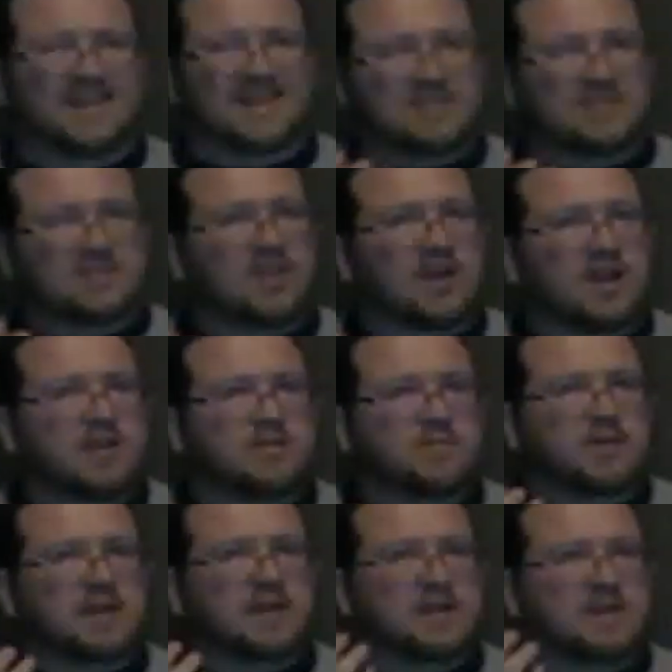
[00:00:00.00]
Like it's there,
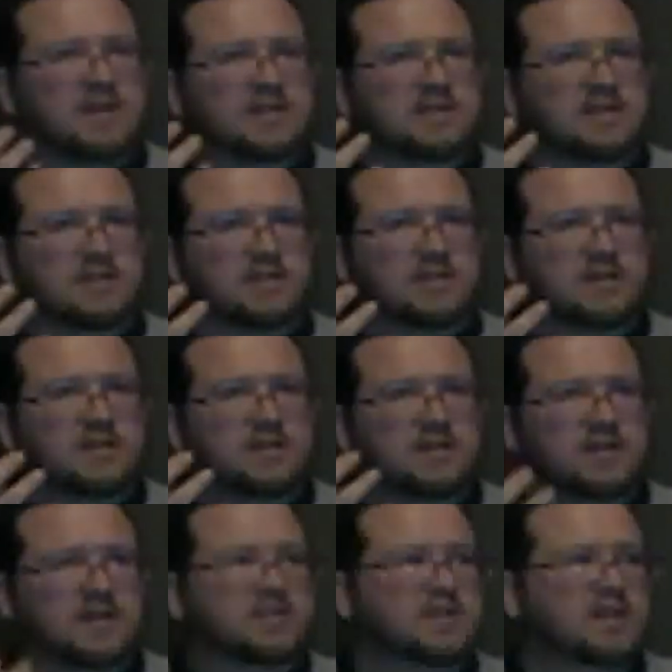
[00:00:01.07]
but it doesn't.
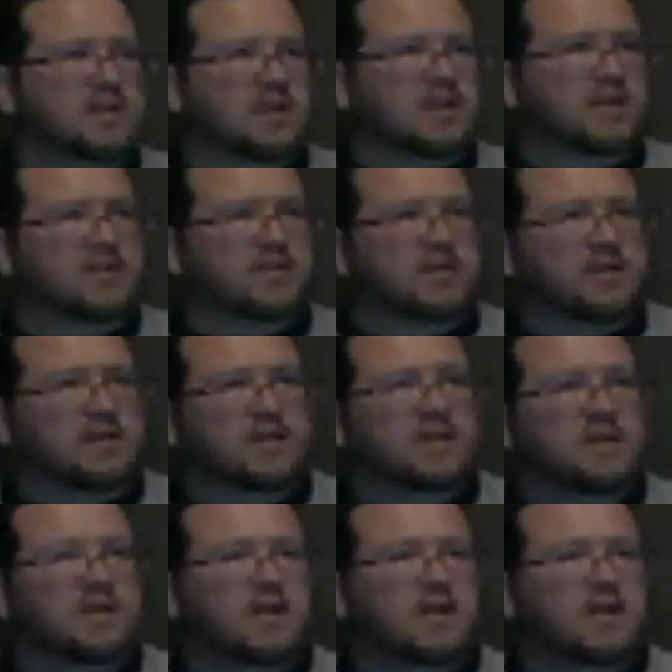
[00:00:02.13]
It's not lingering.